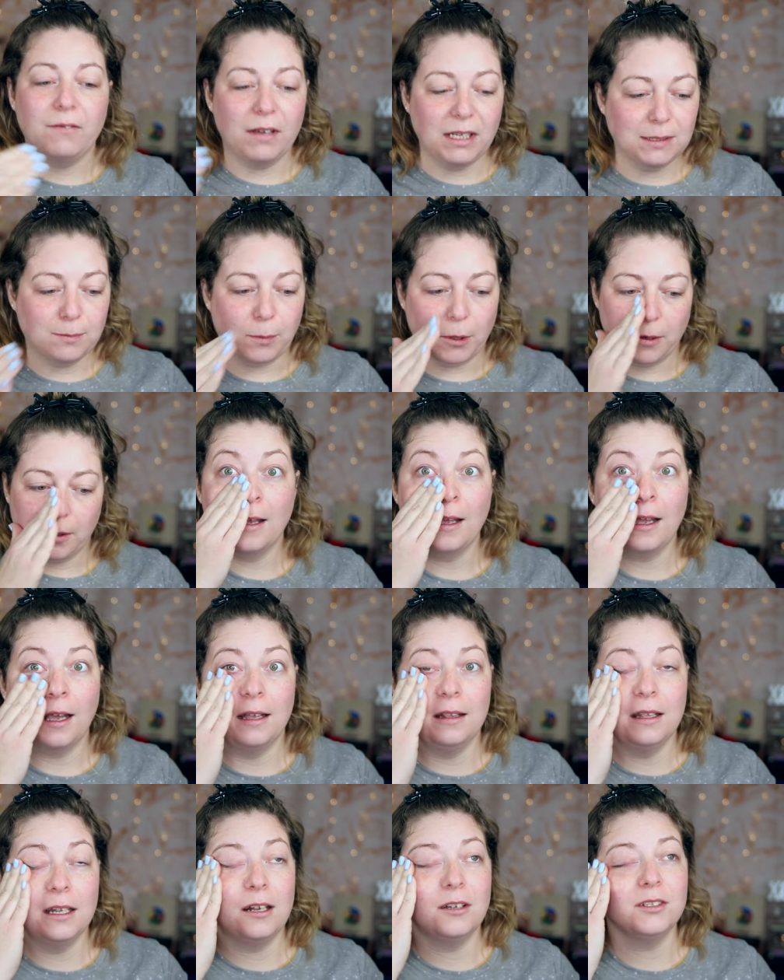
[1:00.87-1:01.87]
Facebook,
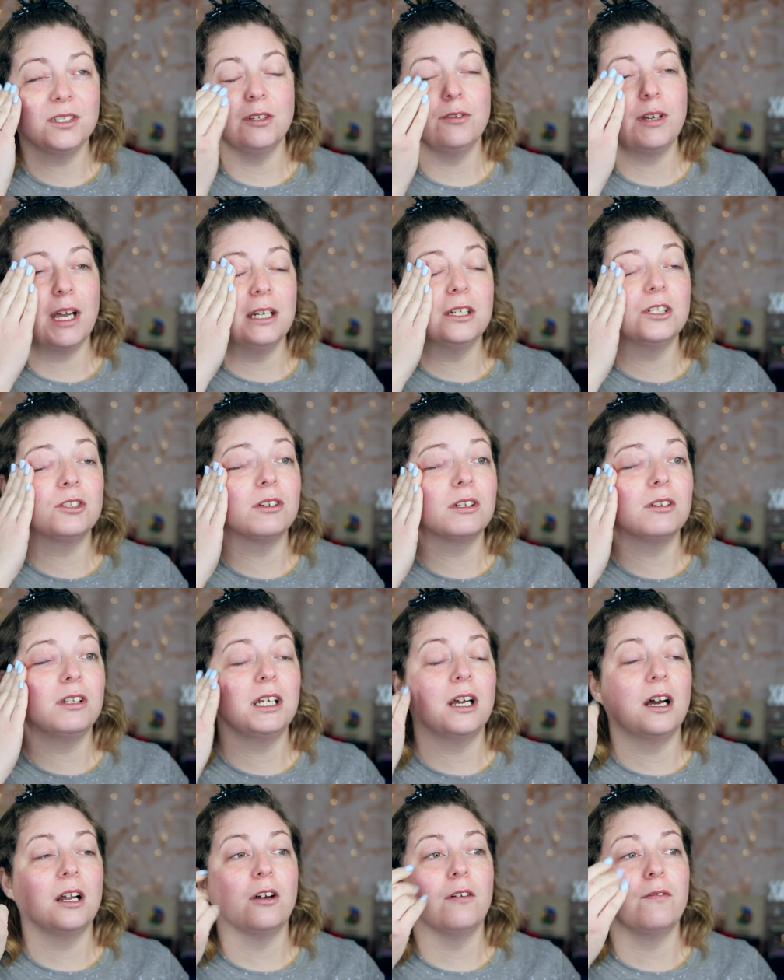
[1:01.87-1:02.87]
and then also kind of
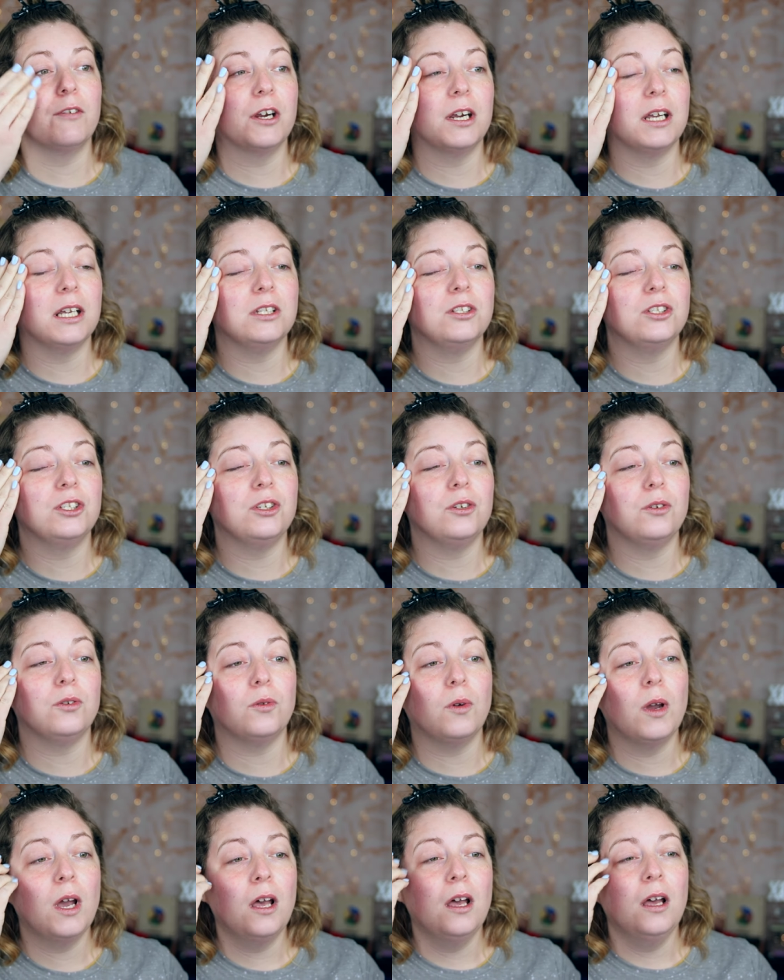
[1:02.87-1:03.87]
trickling on over
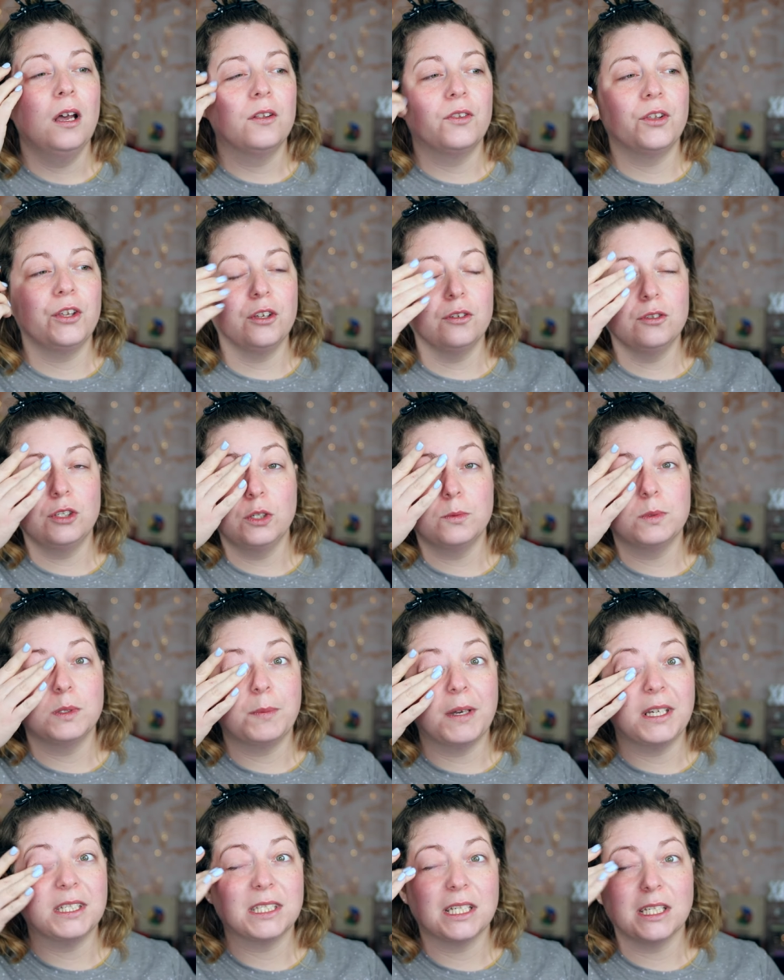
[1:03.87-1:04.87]
into the YouTube
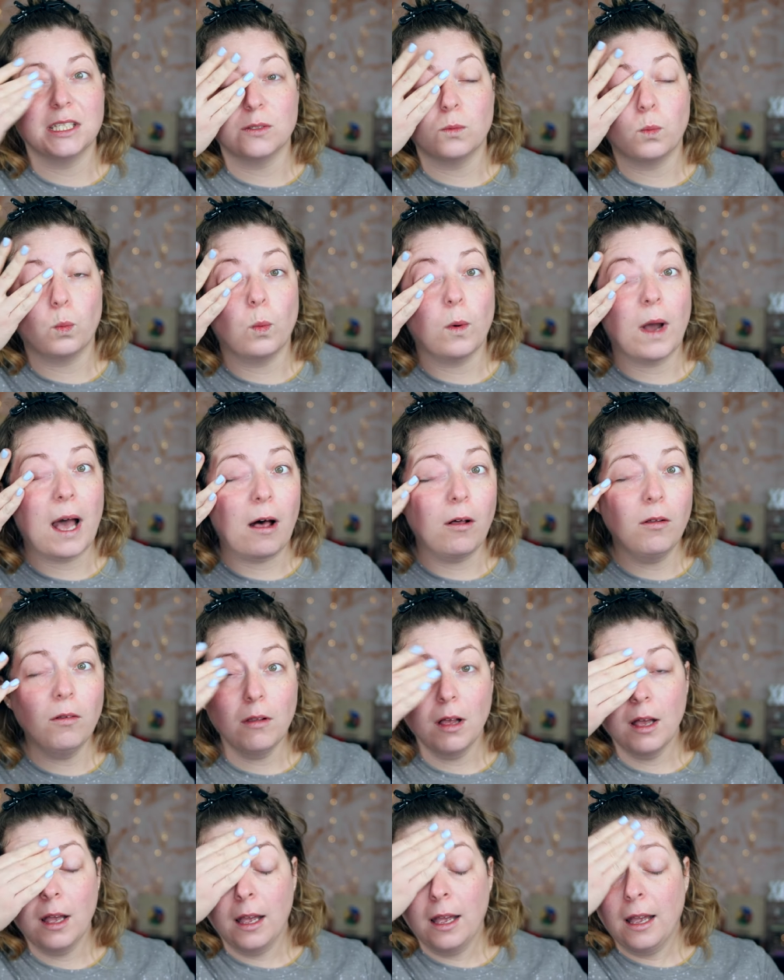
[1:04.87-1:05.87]
space as well.